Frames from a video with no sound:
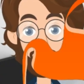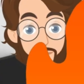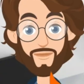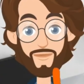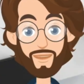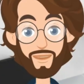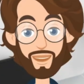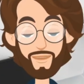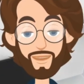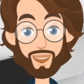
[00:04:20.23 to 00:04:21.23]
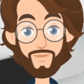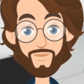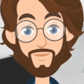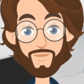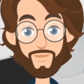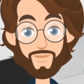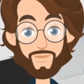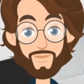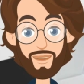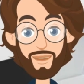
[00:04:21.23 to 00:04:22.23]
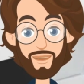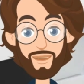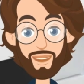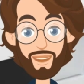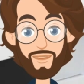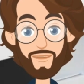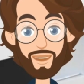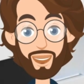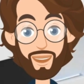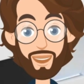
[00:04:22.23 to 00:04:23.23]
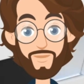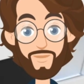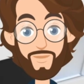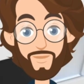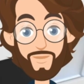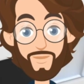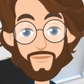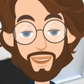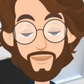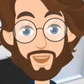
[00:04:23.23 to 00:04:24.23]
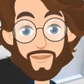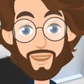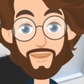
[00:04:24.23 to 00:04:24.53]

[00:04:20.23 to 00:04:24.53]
Tip number 2. Build self-awareness. It's important to